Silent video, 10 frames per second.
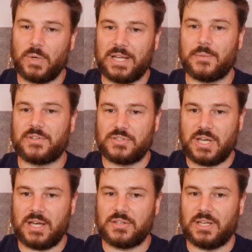when it comes to
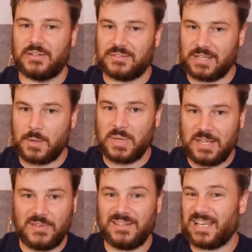charging. Some
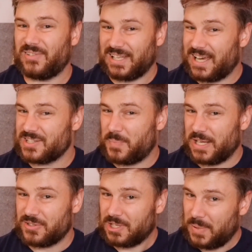EVs have a larger
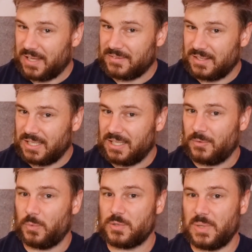battery capacity,
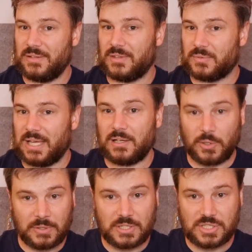which means they'll take
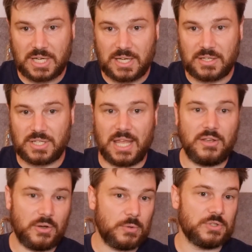longer to charge,
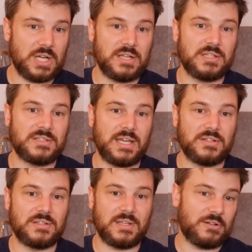and not all charging
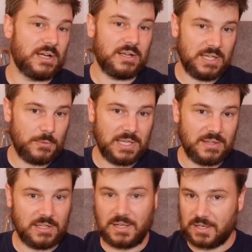stations are created equal
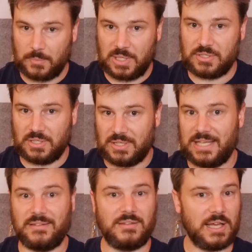either. Like I mentioned,
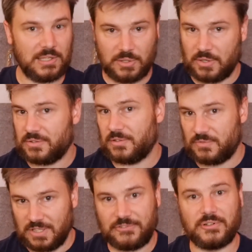there's a lots of
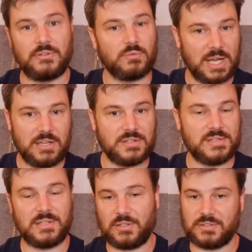different range
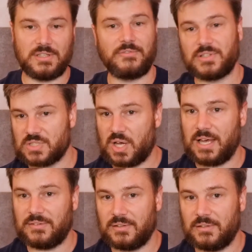ranges, lots of different
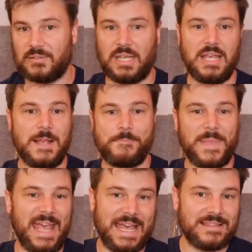sizes,
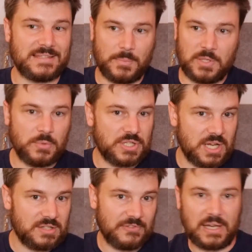and some of them will
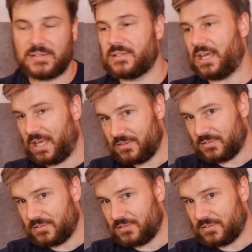charge it faster and